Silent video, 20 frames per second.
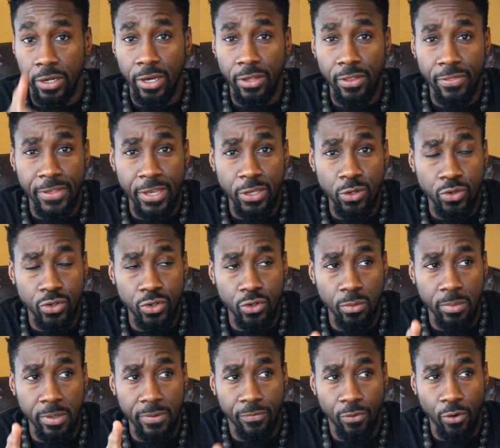Another thing you should
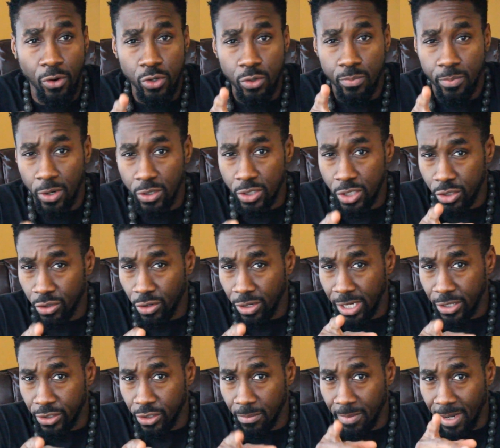do before you purchase your
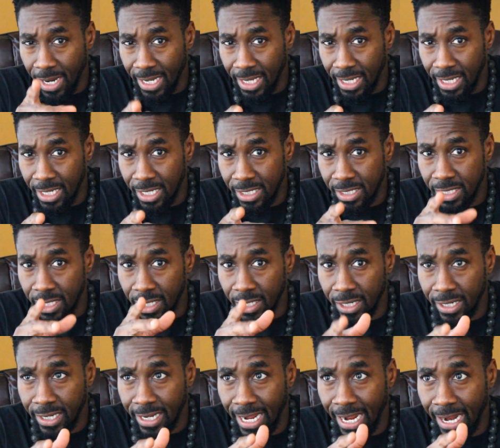electric bike is
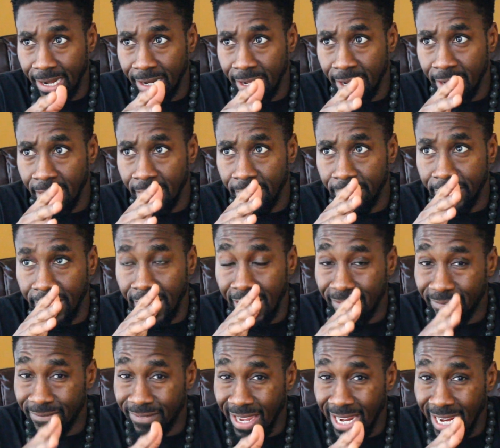look at the
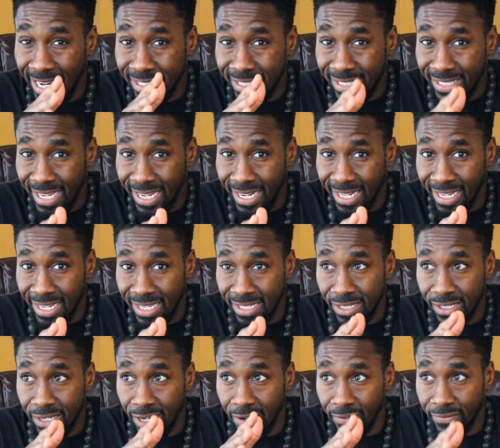advanced
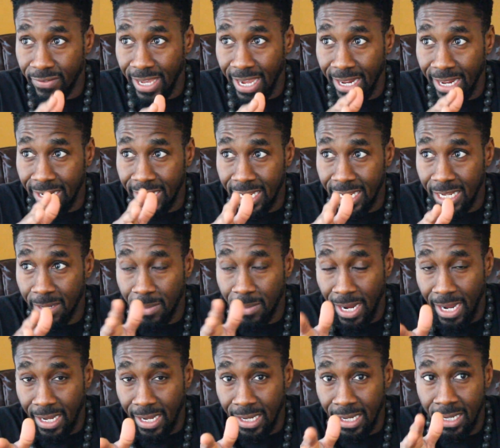settings of that
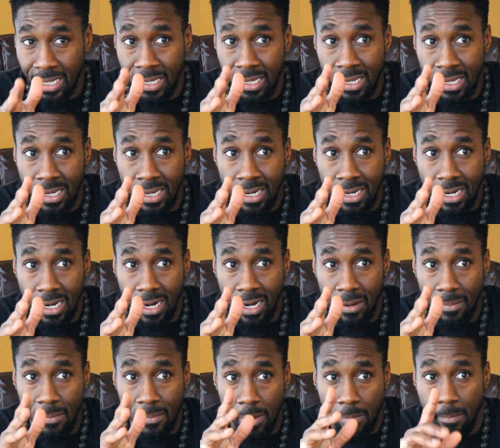e-bike.
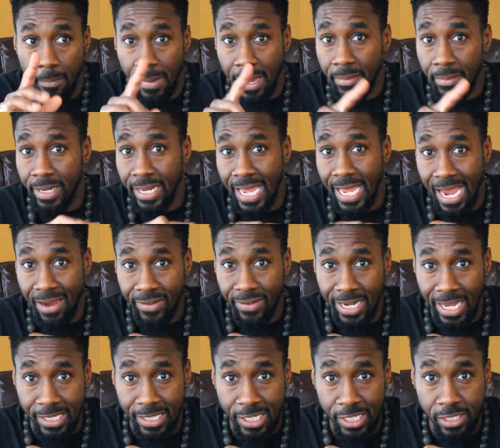Maybe they have
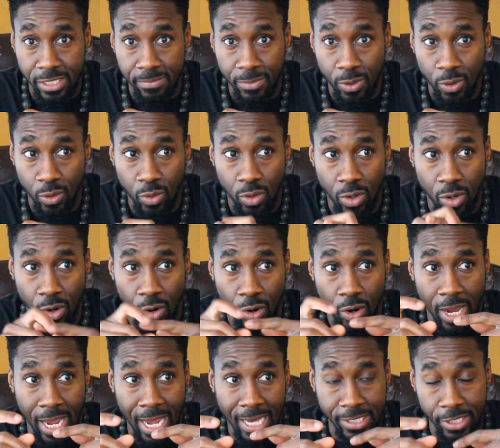it accessible
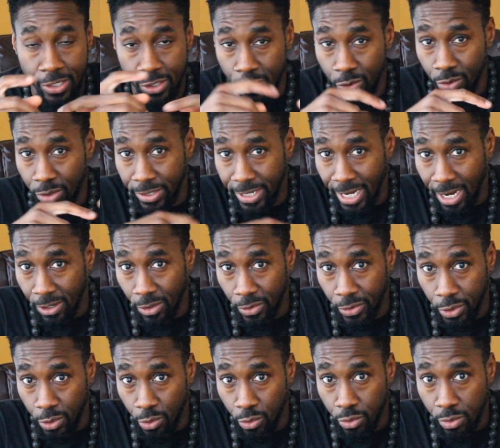as you can
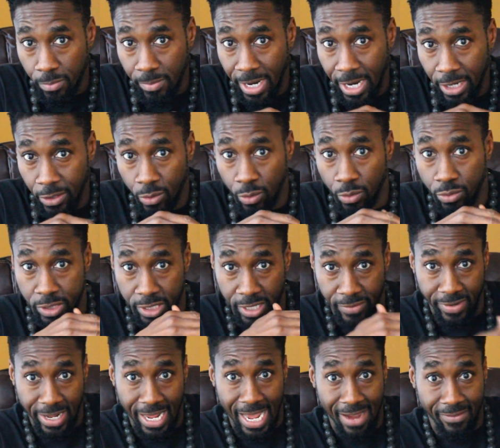download the user manual, see
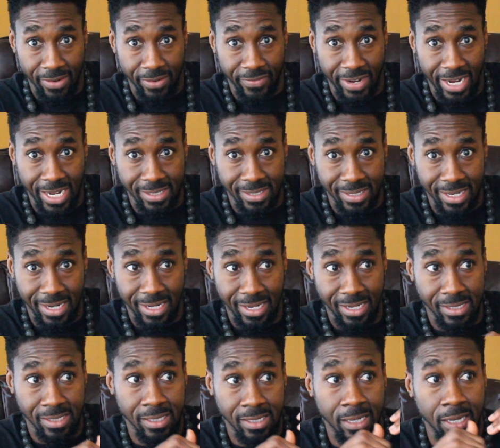if they have advanced
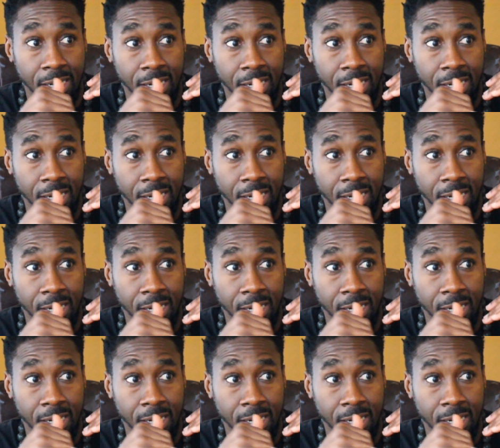settings.